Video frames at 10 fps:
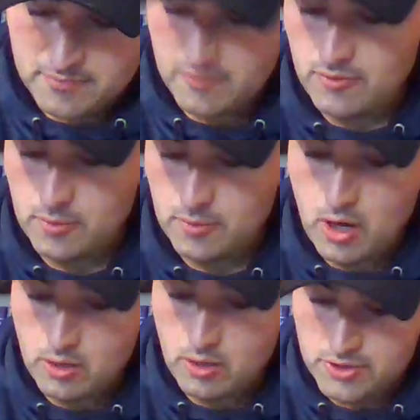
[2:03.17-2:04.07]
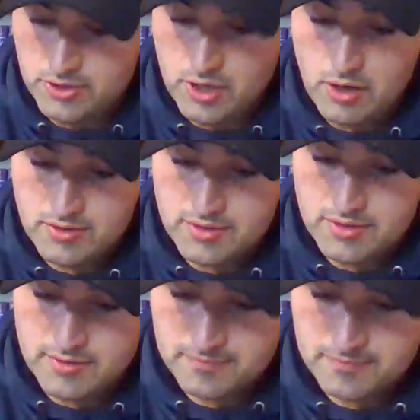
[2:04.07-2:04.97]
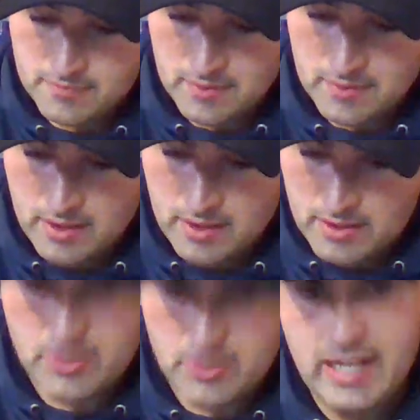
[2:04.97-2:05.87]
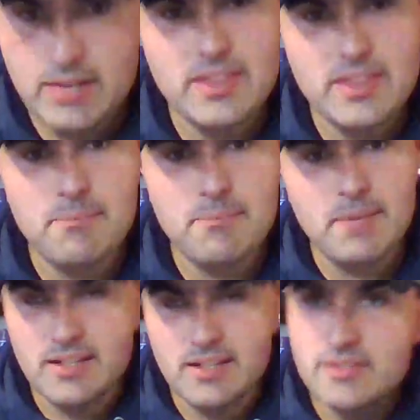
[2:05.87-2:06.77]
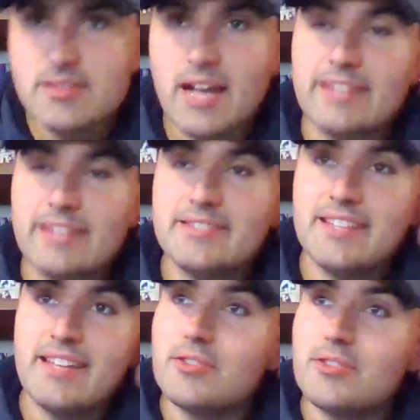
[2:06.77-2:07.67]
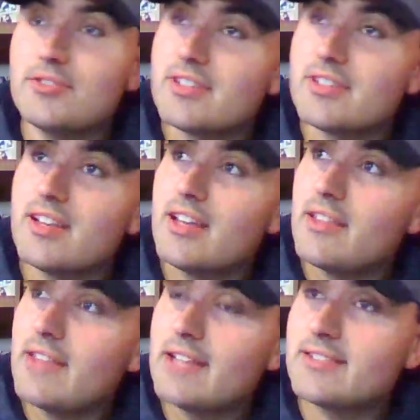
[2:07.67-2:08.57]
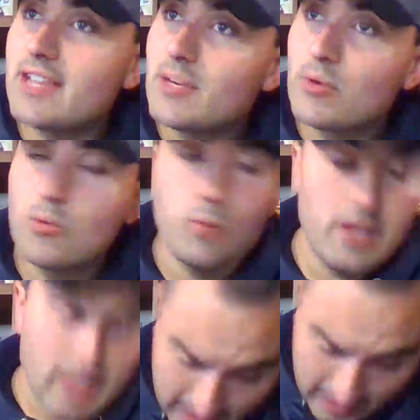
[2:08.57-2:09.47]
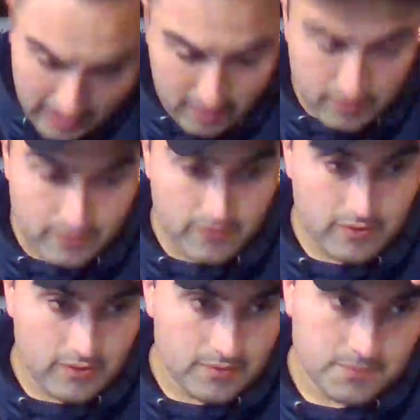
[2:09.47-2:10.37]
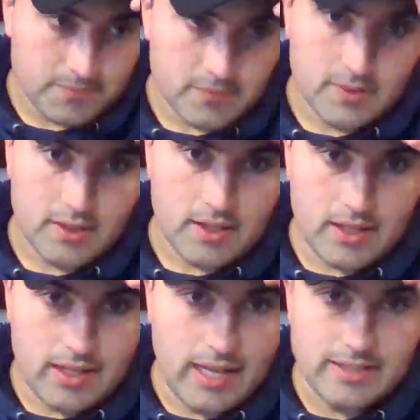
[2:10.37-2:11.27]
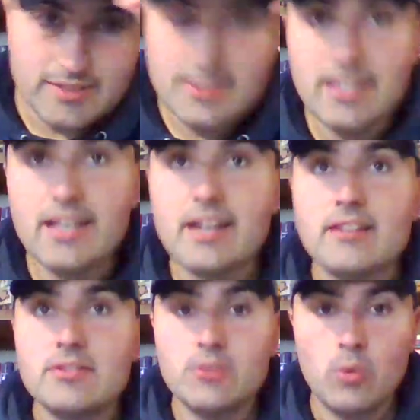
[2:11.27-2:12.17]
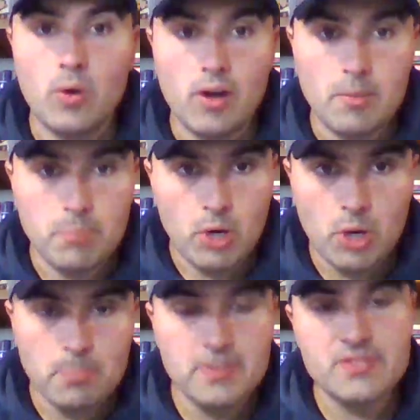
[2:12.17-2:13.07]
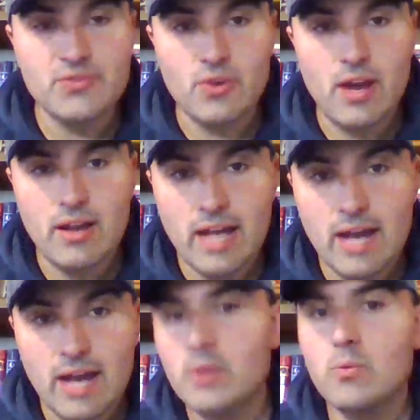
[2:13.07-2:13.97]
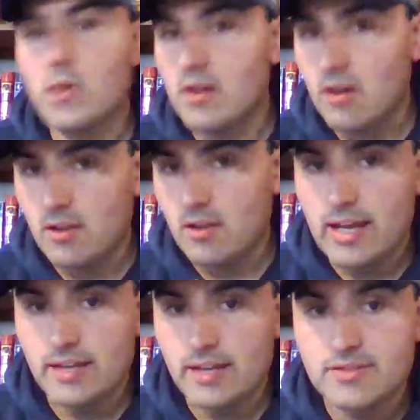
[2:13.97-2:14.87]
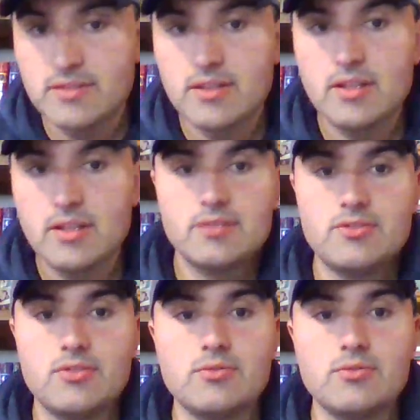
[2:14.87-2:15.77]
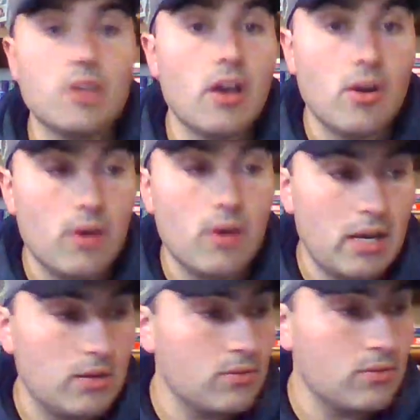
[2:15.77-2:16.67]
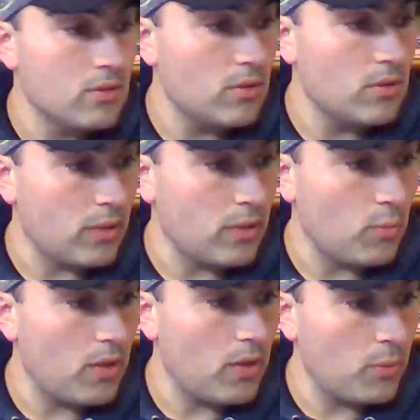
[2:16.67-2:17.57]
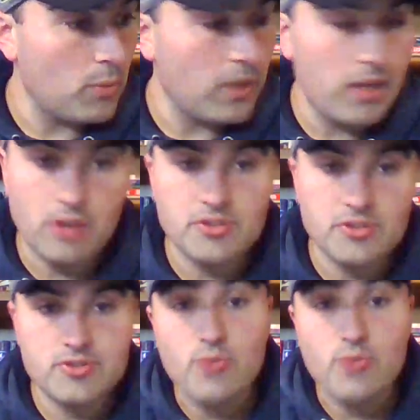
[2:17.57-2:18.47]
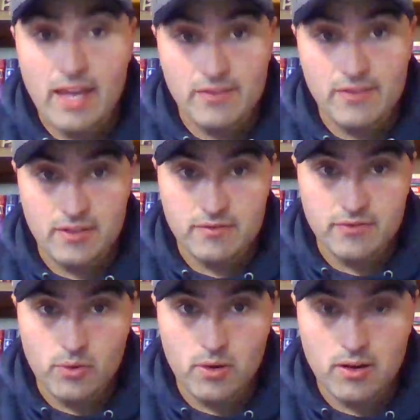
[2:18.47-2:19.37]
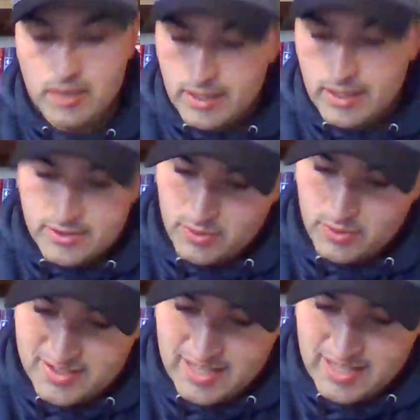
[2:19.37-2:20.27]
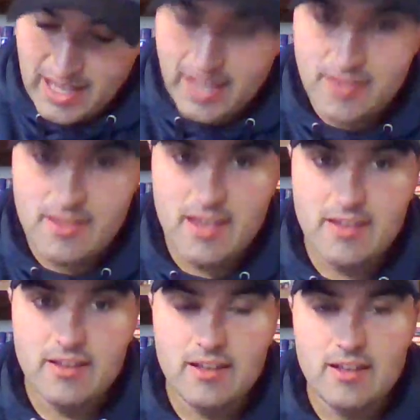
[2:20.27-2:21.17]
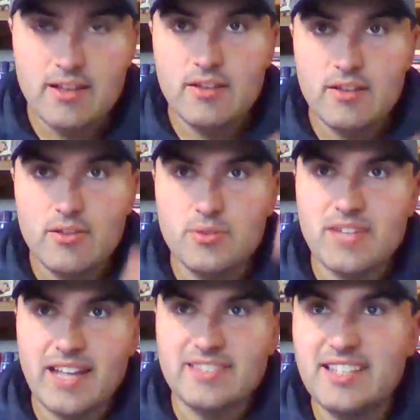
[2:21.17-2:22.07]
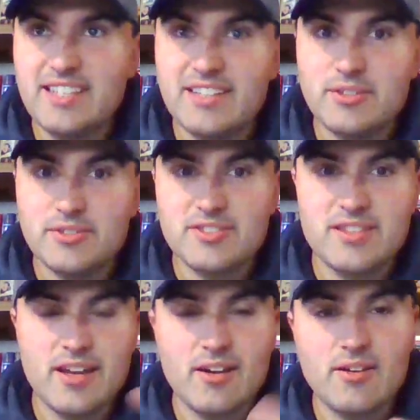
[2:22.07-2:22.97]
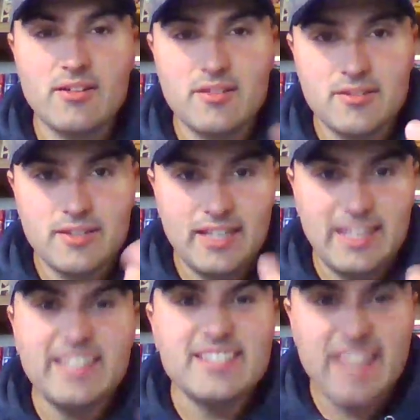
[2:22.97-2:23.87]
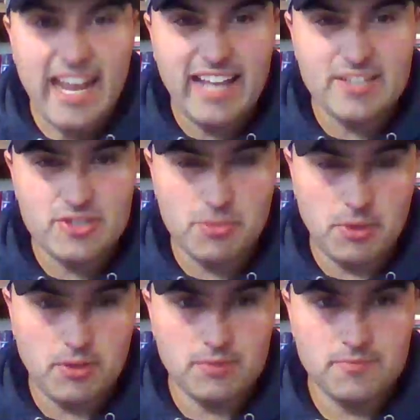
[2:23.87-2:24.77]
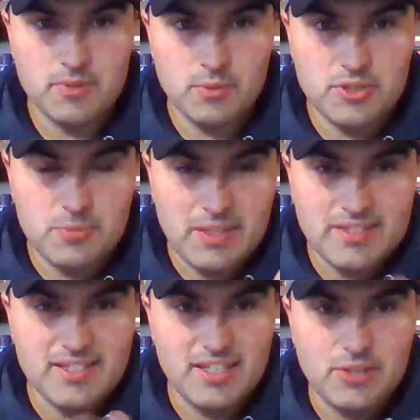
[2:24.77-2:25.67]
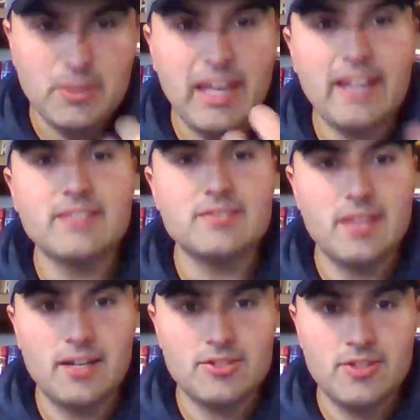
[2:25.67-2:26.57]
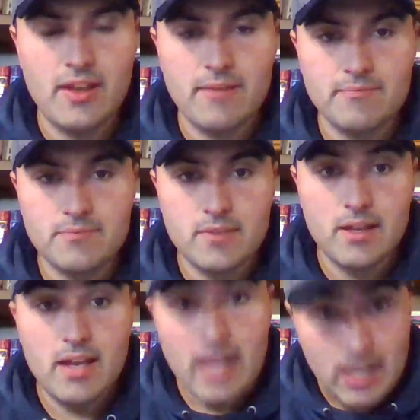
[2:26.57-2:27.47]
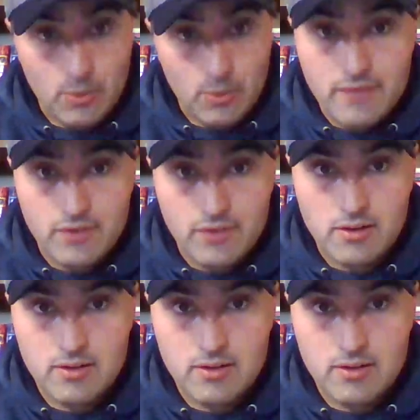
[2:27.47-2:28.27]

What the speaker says: From Carl Schurz. So kind of what that means, ideals, that's like where we have an idea or a purpose for how we want our lives to go, like what we are striving for. So he's saying that those ideals, they're intangible, which means that you can't touch them. However,